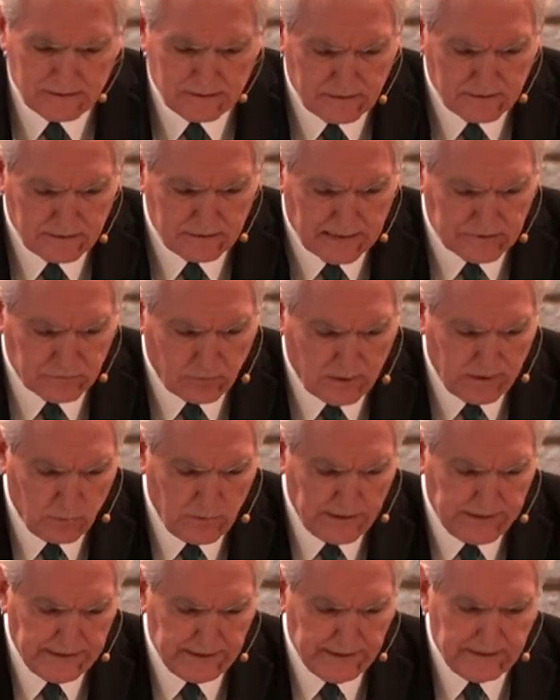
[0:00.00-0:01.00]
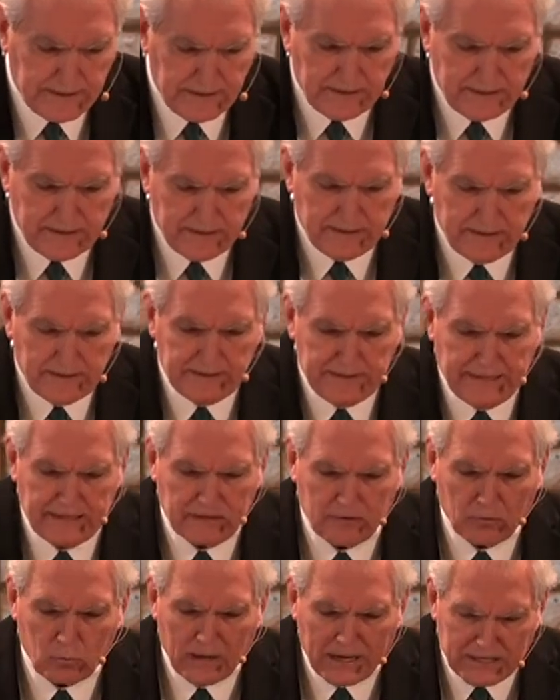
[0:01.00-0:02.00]
And that's why we need
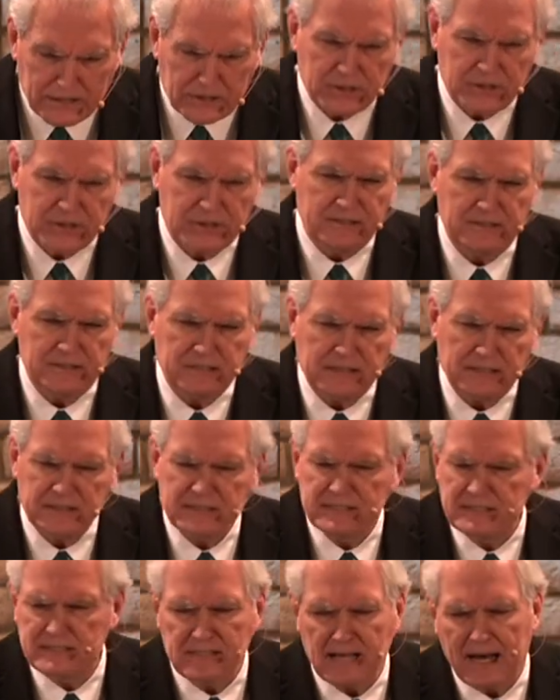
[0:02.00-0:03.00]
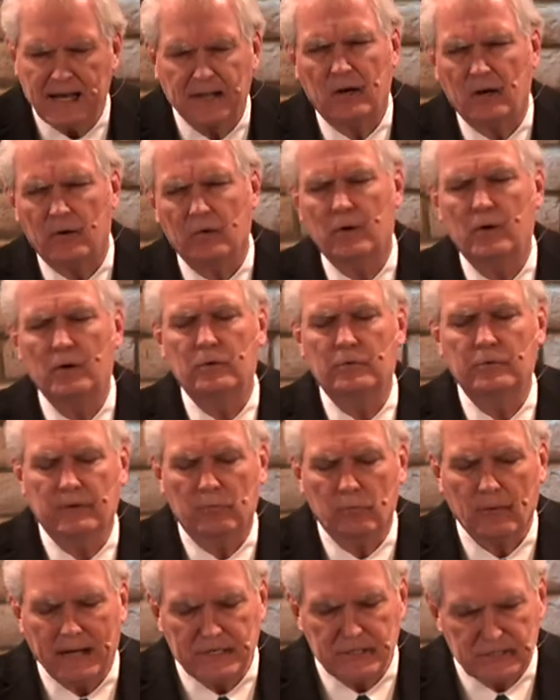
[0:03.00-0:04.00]
a righteousness that's not our own, a
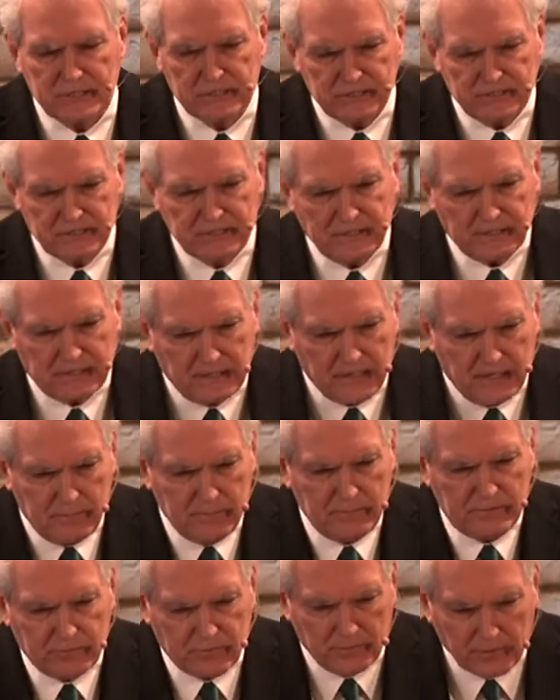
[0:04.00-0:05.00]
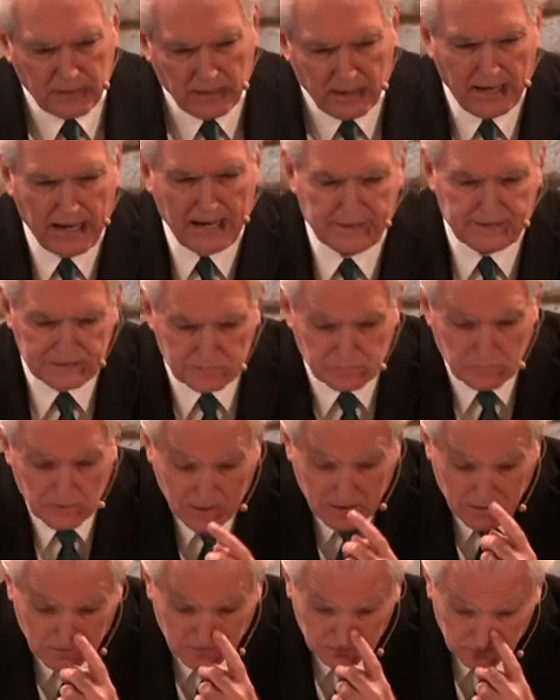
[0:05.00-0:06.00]
righteousness that comes from God, as
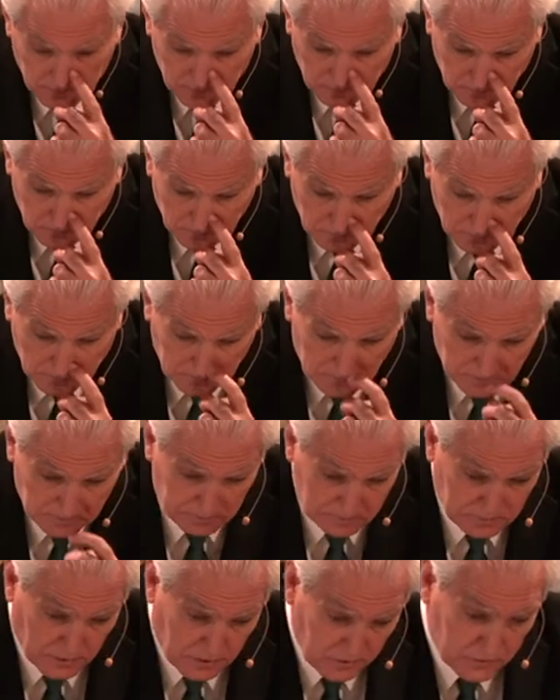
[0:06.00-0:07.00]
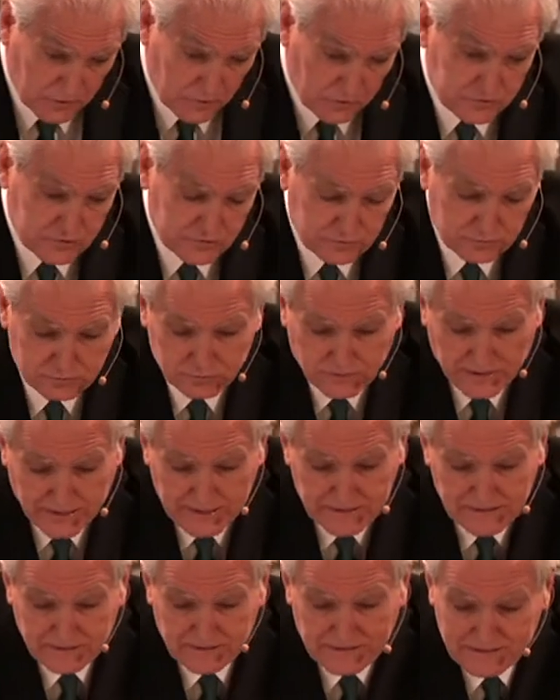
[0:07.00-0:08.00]
Paul goes right
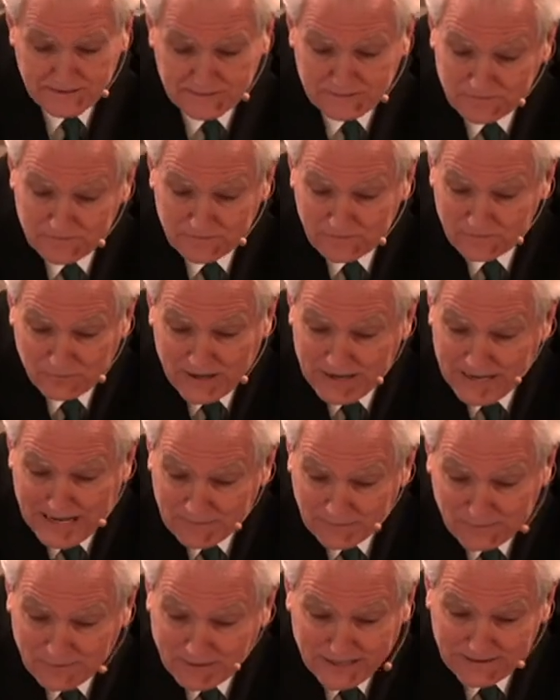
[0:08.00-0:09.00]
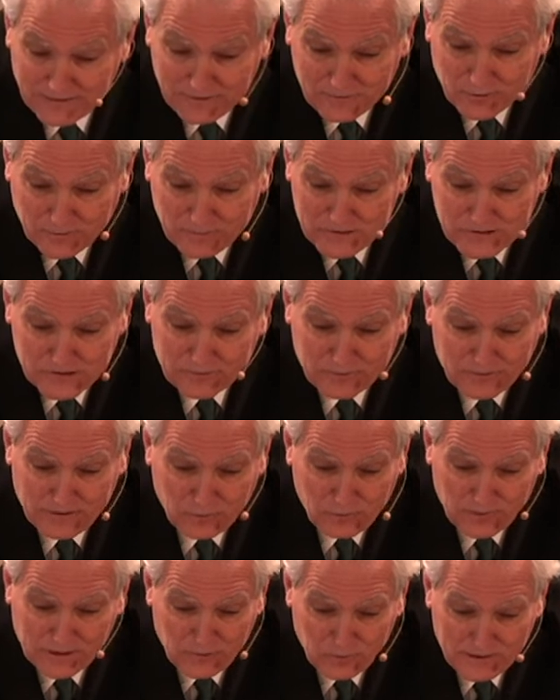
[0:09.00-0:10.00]
into that, right after that in Romans
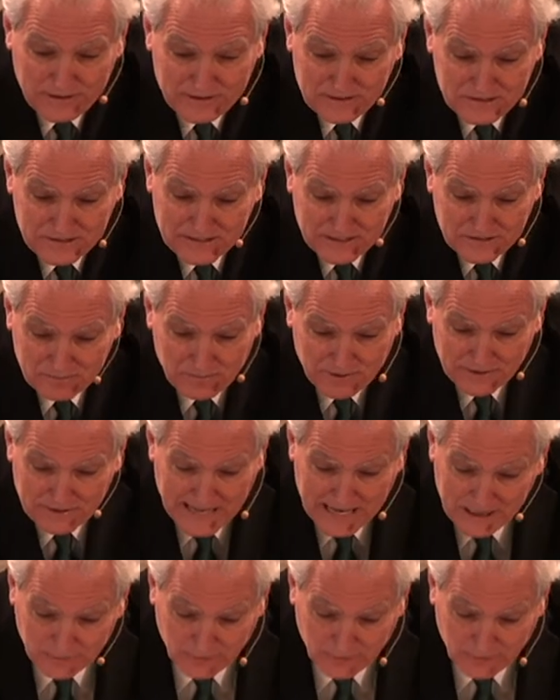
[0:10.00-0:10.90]
3:21, that says, "But now a